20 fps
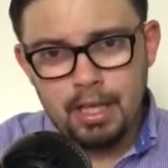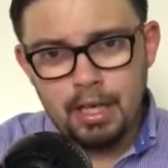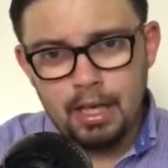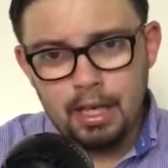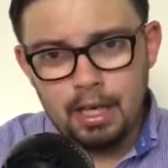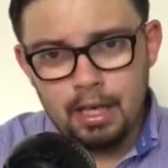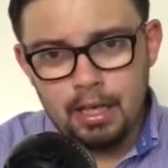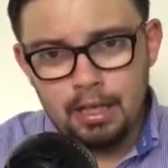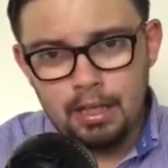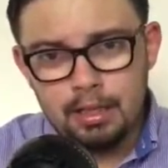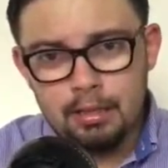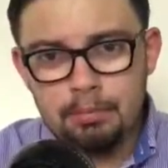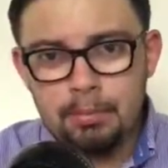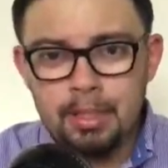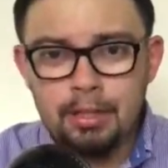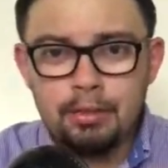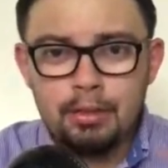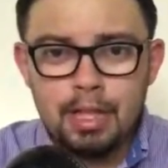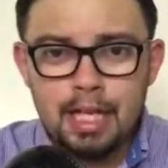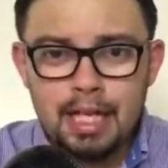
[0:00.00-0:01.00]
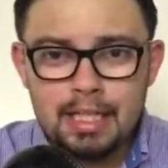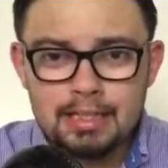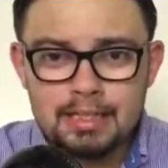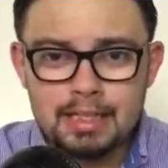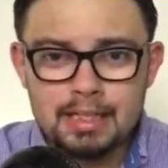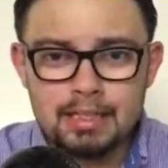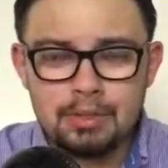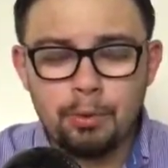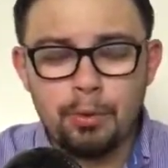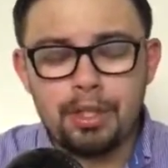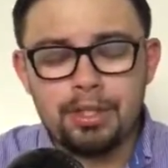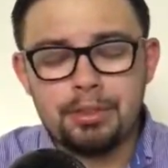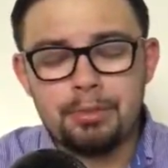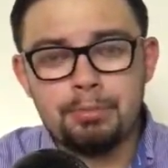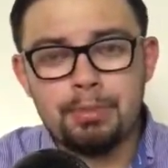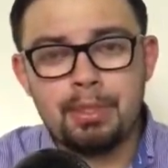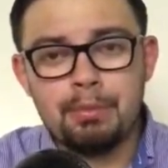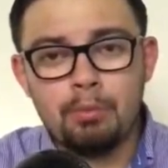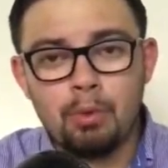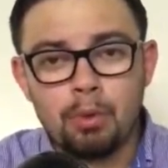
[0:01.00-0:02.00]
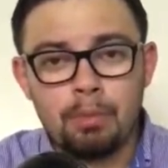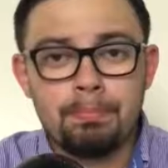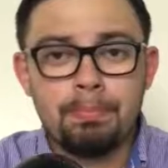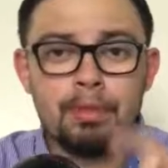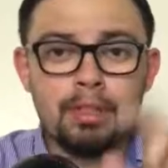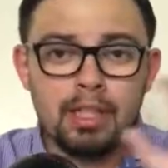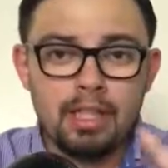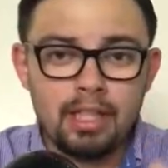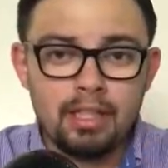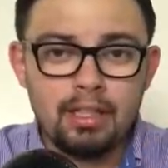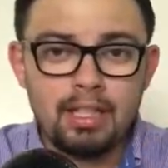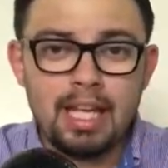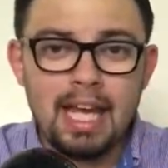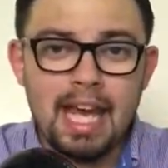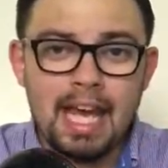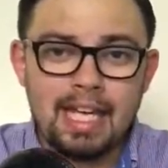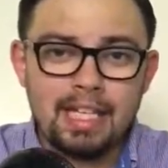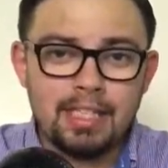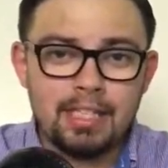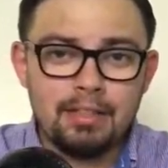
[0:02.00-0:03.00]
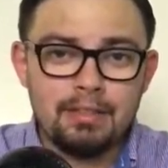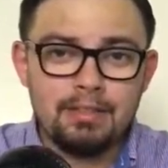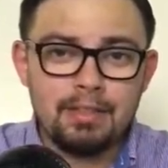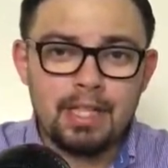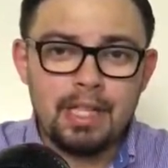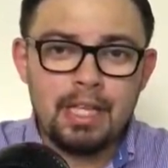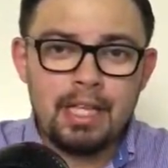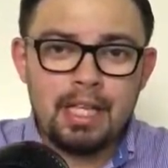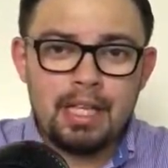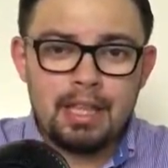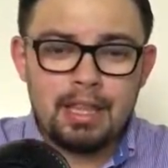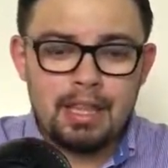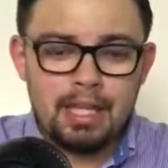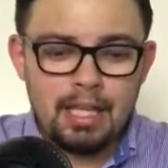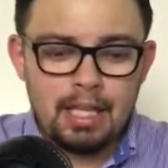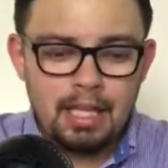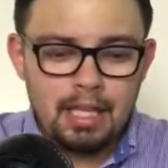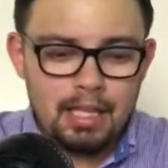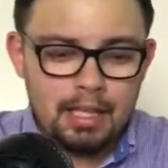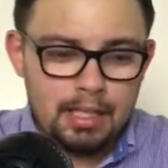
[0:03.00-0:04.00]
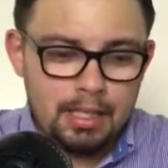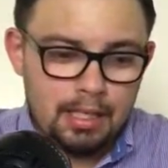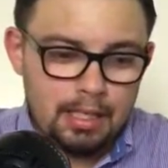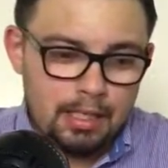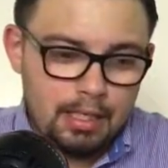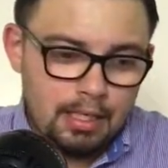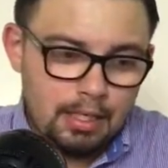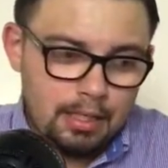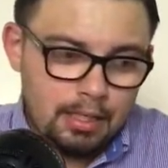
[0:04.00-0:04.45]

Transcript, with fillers: uh, the middle class is going to be more politically active than,